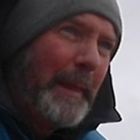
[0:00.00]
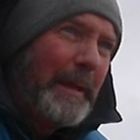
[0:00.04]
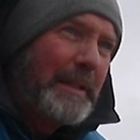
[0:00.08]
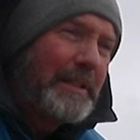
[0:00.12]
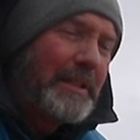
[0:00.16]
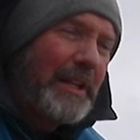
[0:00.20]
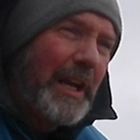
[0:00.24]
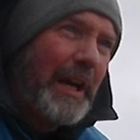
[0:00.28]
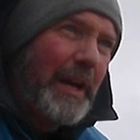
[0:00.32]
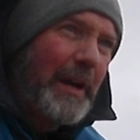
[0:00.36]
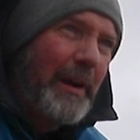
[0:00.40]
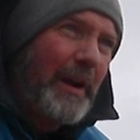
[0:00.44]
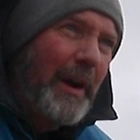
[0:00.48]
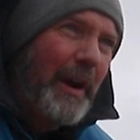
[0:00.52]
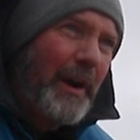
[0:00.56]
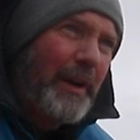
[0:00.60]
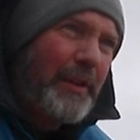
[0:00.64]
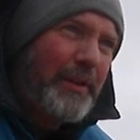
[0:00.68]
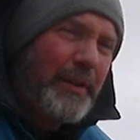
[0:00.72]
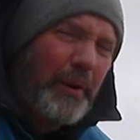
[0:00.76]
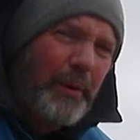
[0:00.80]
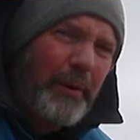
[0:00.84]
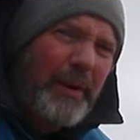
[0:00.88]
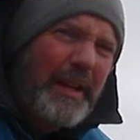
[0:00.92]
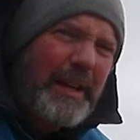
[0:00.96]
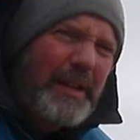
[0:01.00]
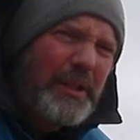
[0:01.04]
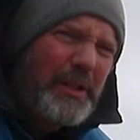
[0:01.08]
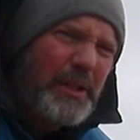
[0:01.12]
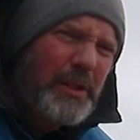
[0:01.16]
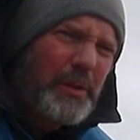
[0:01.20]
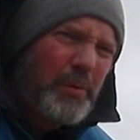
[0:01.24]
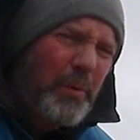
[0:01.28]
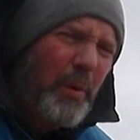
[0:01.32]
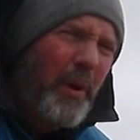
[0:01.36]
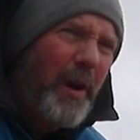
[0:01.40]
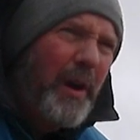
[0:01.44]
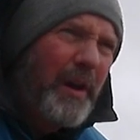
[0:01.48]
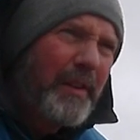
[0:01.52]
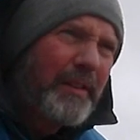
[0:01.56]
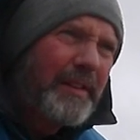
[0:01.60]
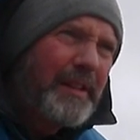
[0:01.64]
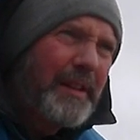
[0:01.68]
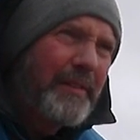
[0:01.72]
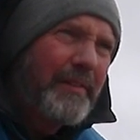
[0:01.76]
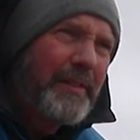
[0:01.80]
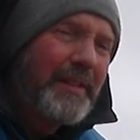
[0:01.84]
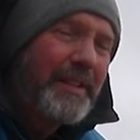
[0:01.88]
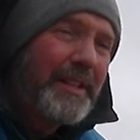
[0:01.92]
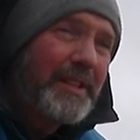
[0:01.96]
So I thought this is worth
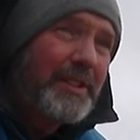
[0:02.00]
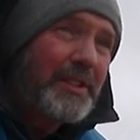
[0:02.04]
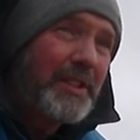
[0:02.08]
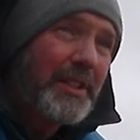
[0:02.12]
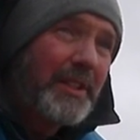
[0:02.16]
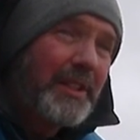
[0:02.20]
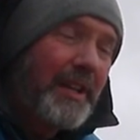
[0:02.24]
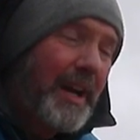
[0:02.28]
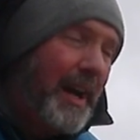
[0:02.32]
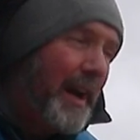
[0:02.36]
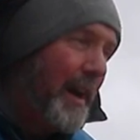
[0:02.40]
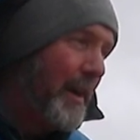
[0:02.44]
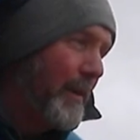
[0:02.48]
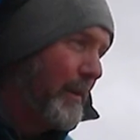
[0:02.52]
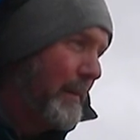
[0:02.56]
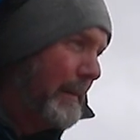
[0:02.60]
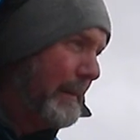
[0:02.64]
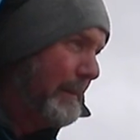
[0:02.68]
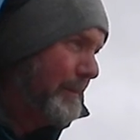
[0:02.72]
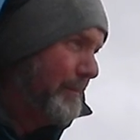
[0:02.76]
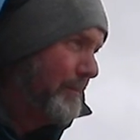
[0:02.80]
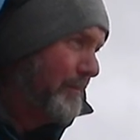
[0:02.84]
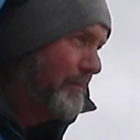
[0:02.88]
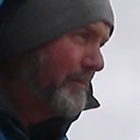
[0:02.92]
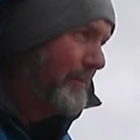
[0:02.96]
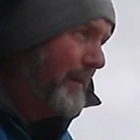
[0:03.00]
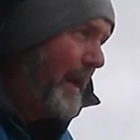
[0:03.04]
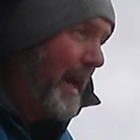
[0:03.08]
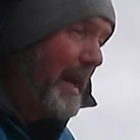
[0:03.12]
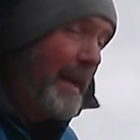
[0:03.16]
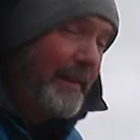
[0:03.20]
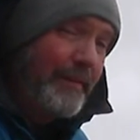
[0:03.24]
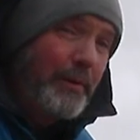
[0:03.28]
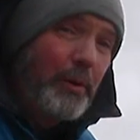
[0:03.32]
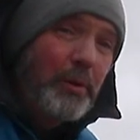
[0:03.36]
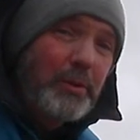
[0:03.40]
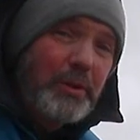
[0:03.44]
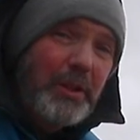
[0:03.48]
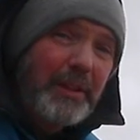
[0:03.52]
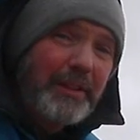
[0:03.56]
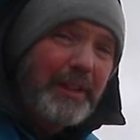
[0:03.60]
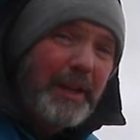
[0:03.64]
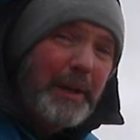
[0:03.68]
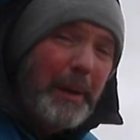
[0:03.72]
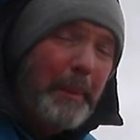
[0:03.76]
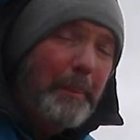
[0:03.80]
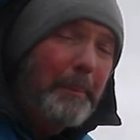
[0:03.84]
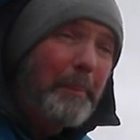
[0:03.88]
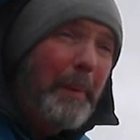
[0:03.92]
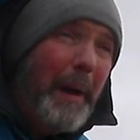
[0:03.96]
giving this a go. And I've also
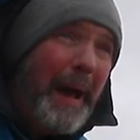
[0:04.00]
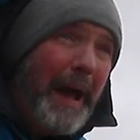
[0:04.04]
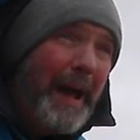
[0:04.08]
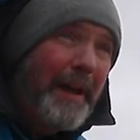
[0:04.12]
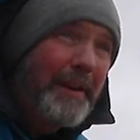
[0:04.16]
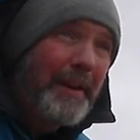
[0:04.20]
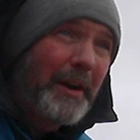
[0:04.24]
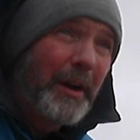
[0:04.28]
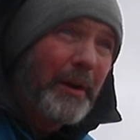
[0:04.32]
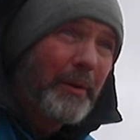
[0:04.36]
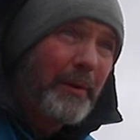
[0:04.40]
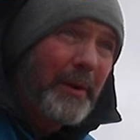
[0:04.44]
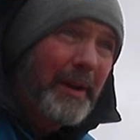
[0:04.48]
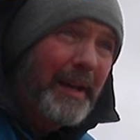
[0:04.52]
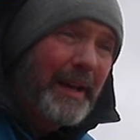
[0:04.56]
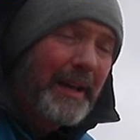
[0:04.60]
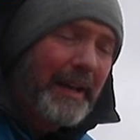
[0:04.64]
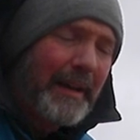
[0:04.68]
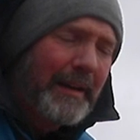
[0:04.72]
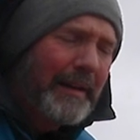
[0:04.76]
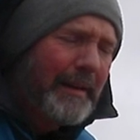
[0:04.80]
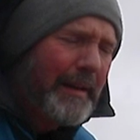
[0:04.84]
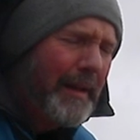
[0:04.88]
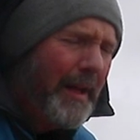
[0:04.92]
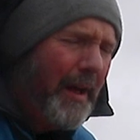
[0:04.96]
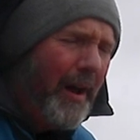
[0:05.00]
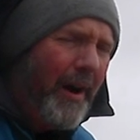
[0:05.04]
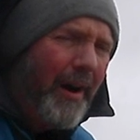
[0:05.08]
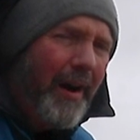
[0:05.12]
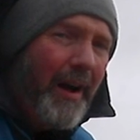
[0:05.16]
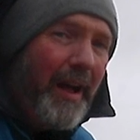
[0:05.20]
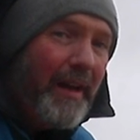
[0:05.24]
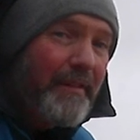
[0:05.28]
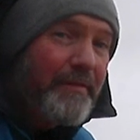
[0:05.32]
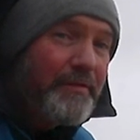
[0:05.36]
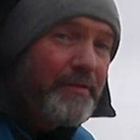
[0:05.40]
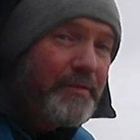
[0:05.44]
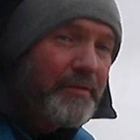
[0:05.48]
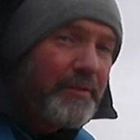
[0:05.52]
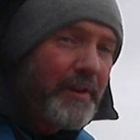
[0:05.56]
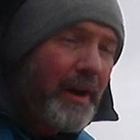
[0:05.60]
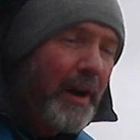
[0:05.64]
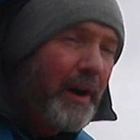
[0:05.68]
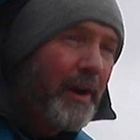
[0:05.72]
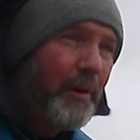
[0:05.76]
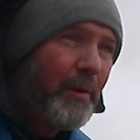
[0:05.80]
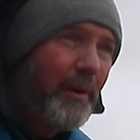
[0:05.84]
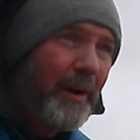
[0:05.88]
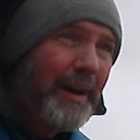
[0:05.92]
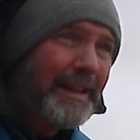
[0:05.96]
done a pano here. I have
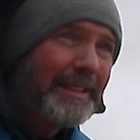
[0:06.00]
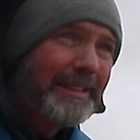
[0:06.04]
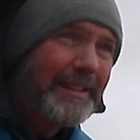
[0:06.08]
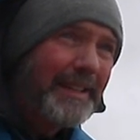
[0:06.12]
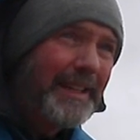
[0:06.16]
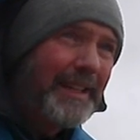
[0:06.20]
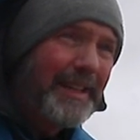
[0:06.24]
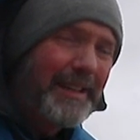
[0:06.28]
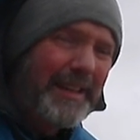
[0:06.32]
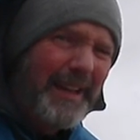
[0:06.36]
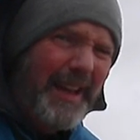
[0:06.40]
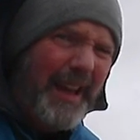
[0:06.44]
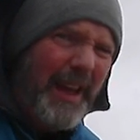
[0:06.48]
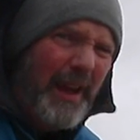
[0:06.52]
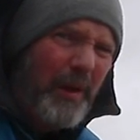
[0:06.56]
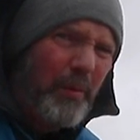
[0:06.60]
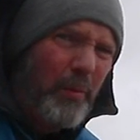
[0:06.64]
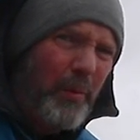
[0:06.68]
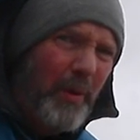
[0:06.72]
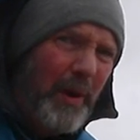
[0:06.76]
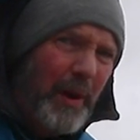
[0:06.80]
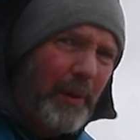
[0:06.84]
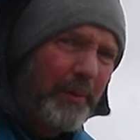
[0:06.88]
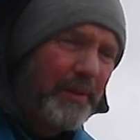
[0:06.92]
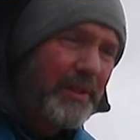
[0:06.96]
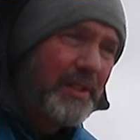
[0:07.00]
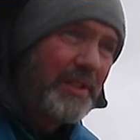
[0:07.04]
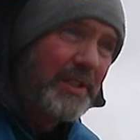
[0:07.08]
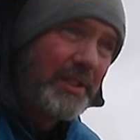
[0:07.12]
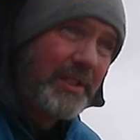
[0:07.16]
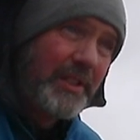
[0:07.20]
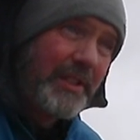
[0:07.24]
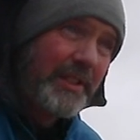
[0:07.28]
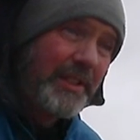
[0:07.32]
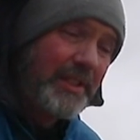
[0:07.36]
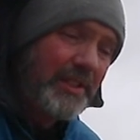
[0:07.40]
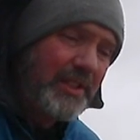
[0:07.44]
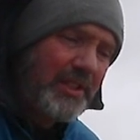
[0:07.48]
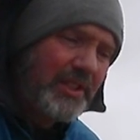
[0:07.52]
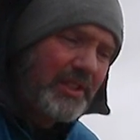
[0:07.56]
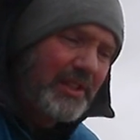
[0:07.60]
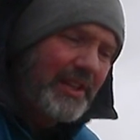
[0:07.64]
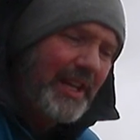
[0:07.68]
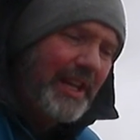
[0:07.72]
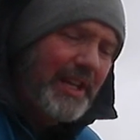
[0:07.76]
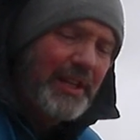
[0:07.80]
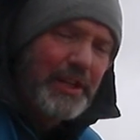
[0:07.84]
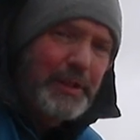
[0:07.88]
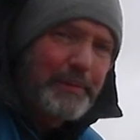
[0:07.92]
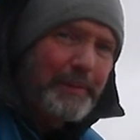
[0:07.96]
no idea how well this is gonna
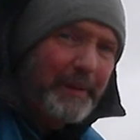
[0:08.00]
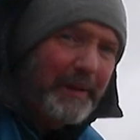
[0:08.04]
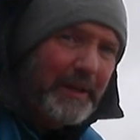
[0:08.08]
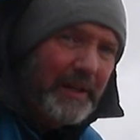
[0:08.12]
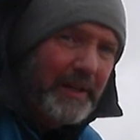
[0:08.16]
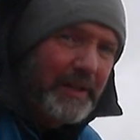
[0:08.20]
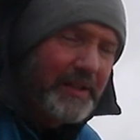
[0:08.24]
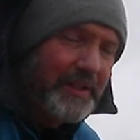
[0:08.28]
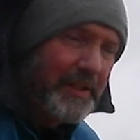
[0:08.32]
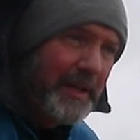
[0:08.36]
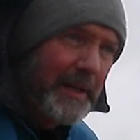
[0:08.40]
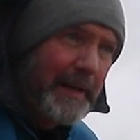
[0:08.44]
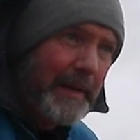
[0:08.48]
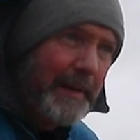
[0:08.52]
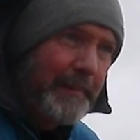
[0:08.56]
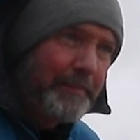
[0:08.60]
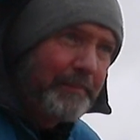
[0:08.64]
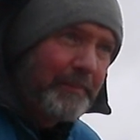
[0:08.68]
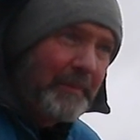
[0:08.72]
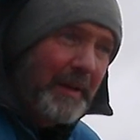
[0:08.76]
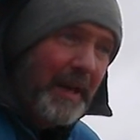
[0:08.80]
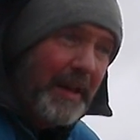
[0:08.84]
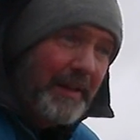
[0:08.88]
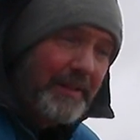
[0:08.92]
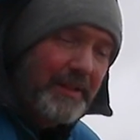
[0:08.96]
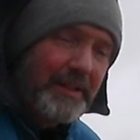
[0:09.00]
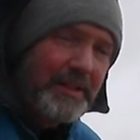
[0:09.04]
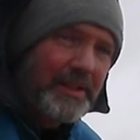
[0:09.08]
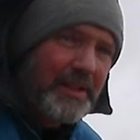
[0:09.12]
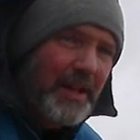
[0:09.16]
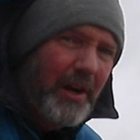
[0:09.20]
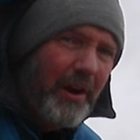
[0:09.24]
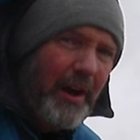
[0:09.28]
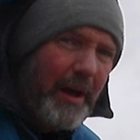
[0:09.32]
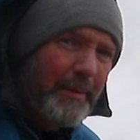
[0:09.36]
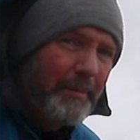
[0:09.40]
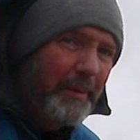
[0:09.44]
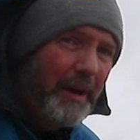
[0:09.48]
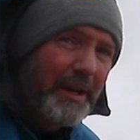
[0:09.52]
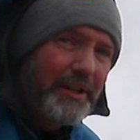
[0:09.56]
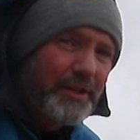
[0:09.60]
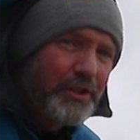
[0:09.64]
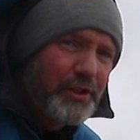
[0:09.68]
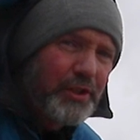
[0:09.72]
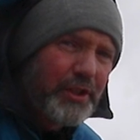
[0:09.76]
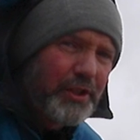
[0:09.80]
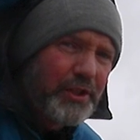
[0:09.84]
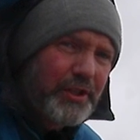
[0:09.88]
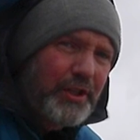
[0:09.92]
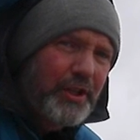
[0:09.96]
stitch, because at the time I
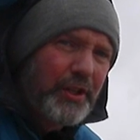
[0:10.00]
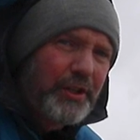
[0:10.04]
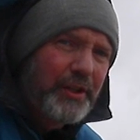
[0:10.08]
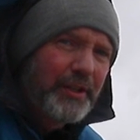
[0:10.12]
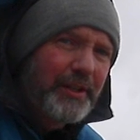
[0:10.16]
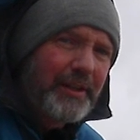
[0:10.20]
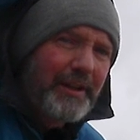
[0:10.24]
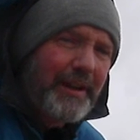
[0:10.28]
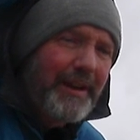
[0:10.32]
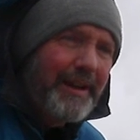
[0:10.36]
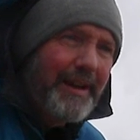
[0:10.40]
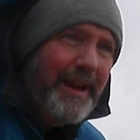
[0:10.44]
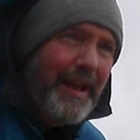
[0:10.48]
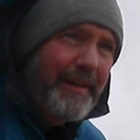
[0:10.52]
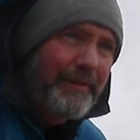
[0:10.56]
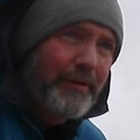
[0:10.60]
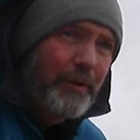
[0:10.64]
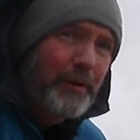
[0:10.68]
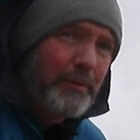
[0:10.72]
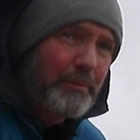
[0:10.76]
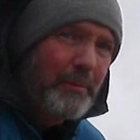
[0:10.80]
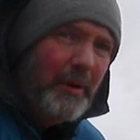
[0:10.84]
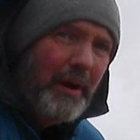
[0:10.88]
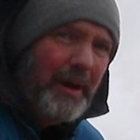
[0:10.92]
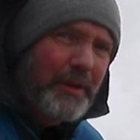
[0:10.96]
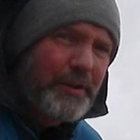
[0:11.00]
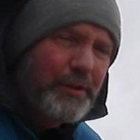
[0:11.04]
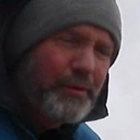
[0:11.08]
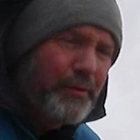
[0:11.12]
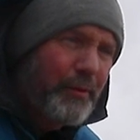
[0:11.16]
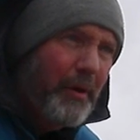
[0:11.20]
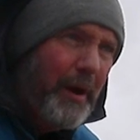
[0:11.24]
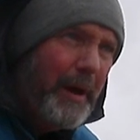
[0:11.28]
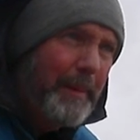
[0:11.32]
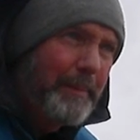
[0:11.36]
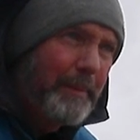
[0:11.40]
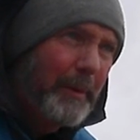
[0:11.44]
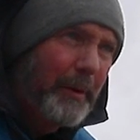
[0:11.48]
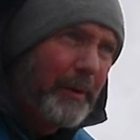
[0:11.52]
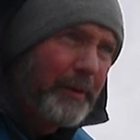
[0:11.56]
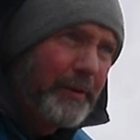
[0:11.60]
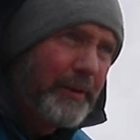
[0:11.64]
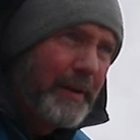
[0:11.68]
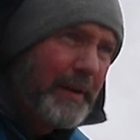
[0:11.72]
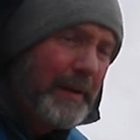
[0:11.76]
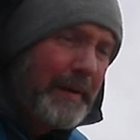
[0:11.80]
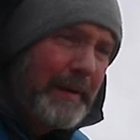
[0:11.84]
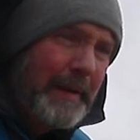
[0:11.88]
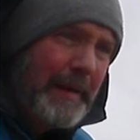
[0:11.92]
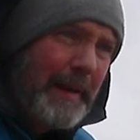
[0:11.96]
just couldn't level my tripod.
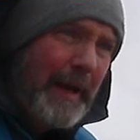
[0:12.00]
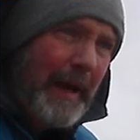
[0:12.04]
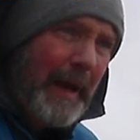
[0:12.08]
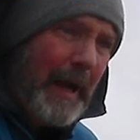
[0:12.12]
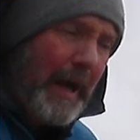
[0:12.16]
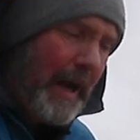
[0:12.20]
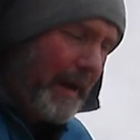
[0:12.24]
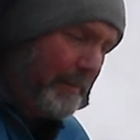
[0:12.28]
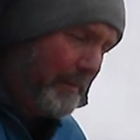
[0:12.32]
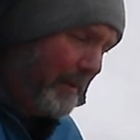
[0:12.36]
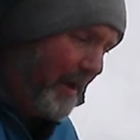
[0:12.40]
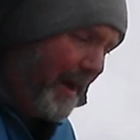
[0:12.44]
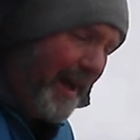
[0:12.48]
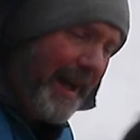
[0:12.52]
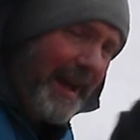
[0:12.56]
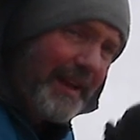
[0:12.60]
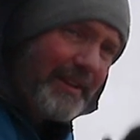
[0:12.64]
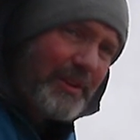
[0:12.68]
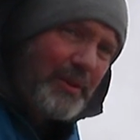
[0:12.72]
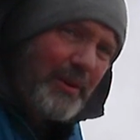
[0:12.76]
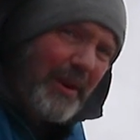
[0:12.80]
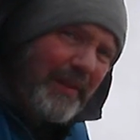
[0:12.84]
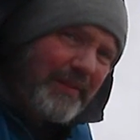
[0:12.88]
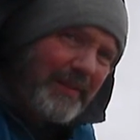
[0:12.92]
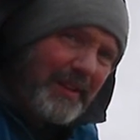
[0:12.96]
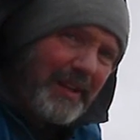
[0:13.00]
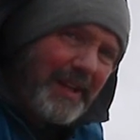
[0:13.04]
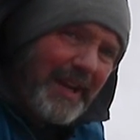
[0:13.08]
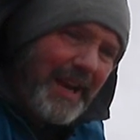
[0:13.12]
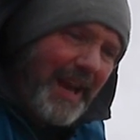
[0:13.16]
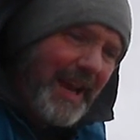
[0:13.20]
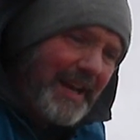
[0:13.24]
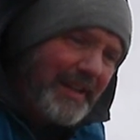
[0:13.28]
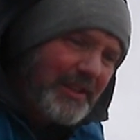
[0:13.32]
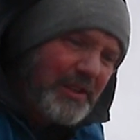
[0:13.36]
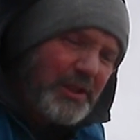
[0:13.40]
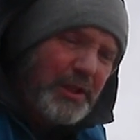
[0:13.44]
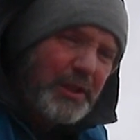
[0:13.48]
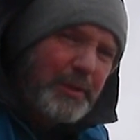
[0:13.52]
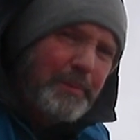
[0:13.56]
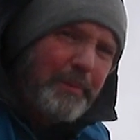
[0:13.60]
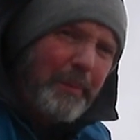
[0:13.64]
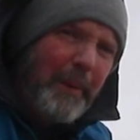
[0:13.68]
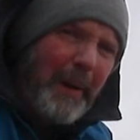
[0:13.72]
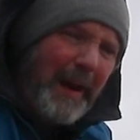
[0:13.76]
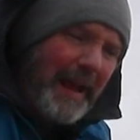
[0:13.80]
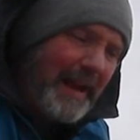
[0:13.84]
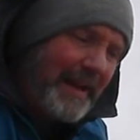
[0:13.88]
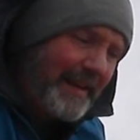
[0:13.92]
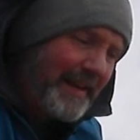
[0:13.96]
I had to have the legs
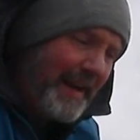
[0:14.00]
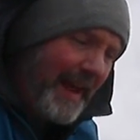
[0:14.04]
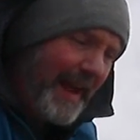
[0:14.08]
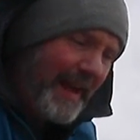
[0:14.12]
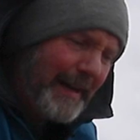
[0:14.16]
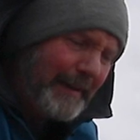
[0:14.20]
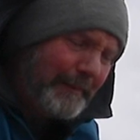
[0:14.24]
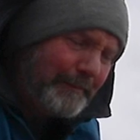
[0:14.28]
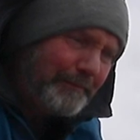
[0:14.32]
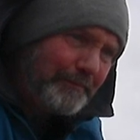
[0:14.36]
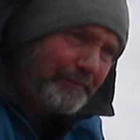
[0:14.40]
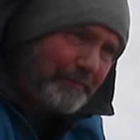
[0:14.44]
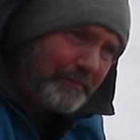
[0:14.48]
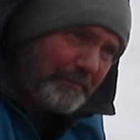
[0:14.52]
splayed out